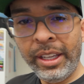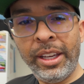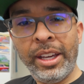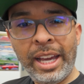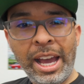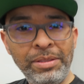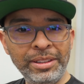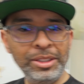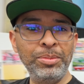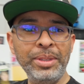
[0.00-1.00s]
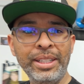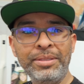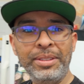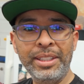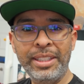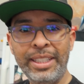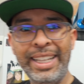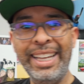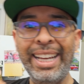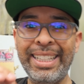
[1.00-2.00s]
I have a little bit of a
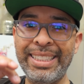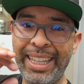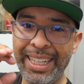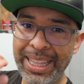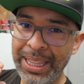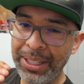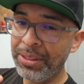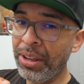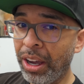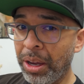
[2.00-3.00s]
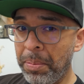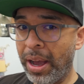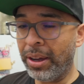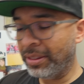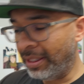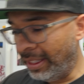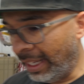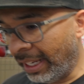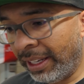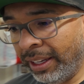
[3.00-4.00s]
exciting thing to talk about
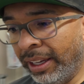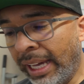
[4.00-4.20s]
today,